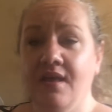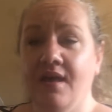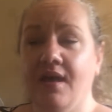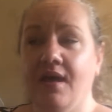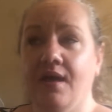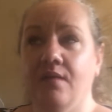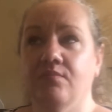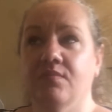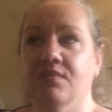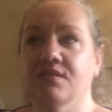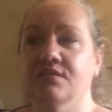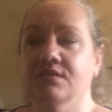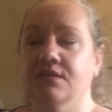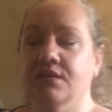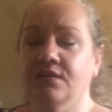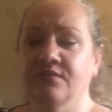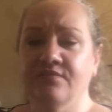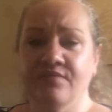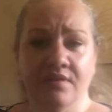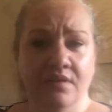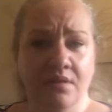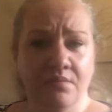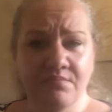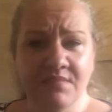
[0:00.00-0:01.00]
and my skin
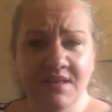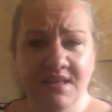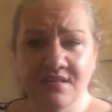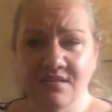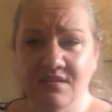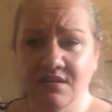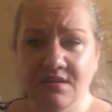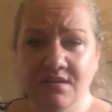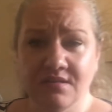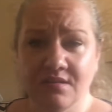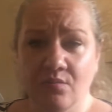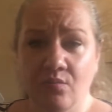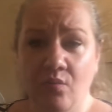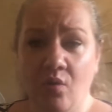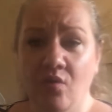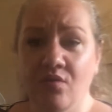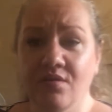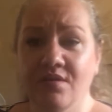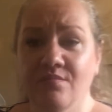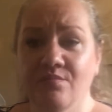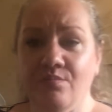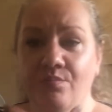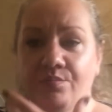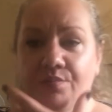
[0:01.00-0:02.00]
felt amazing in the
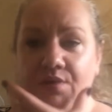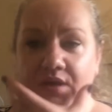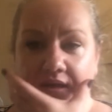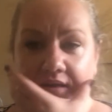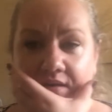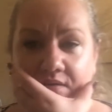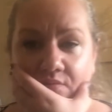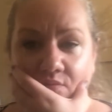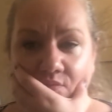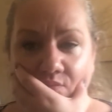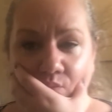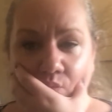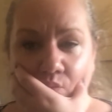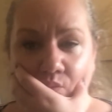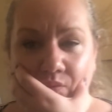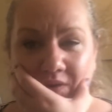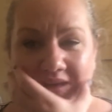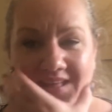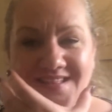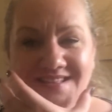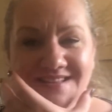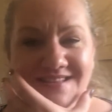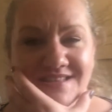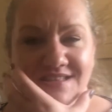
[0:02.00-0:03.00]
morning, but it
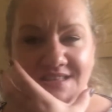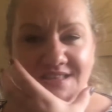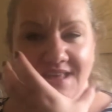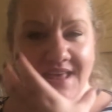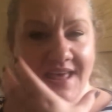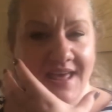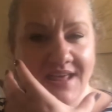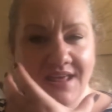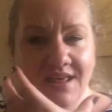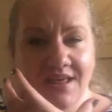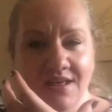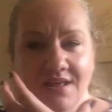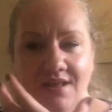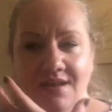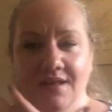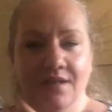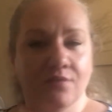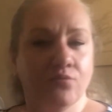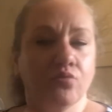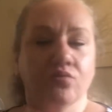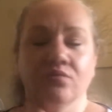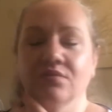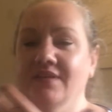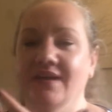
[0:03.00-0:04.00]
went tight, and I
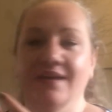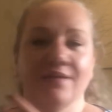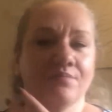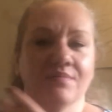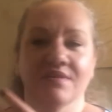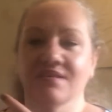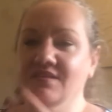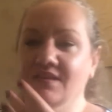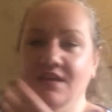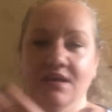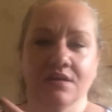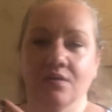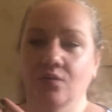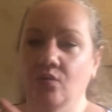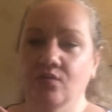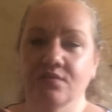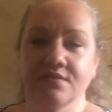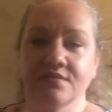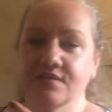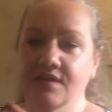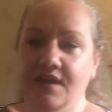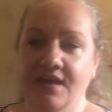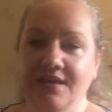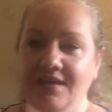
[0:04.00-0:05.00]
don't like my skin going
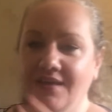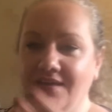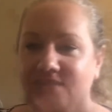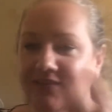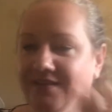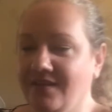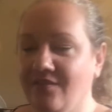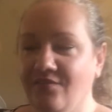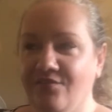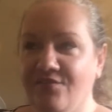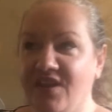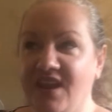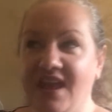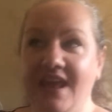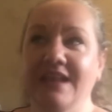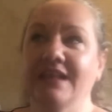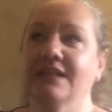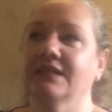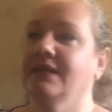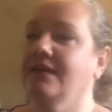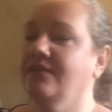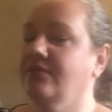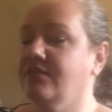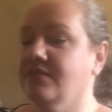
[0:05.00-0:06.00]
tight for any
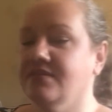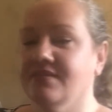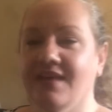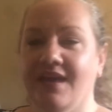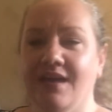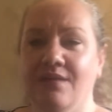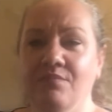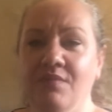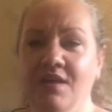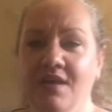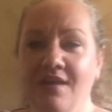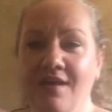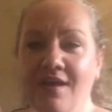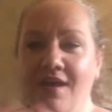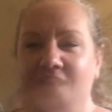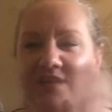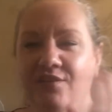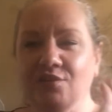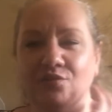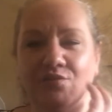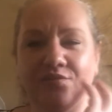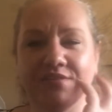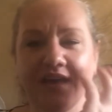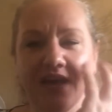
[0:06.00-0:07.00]
length of time.
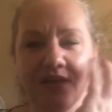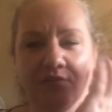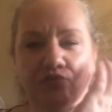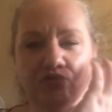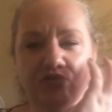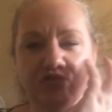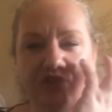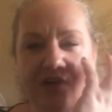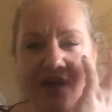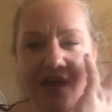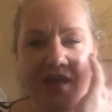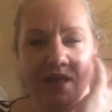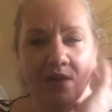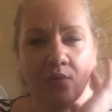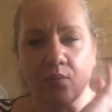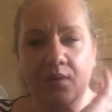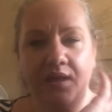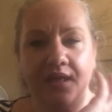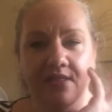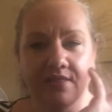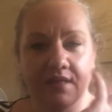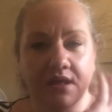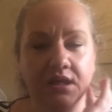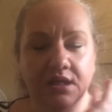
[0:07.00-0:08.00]
You know that dry
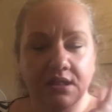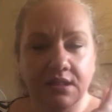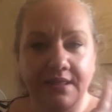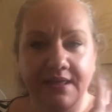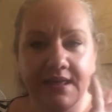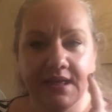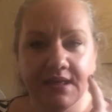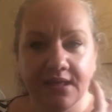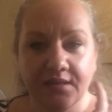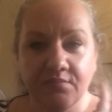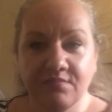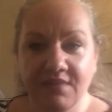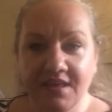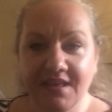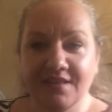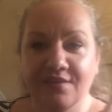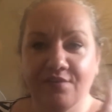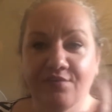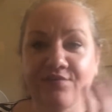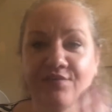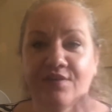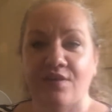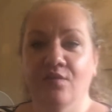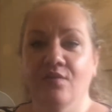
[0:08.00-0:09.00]
way that clay can make you
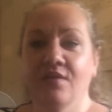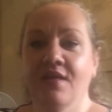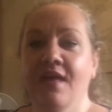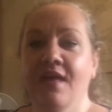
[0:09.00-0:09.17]
feel?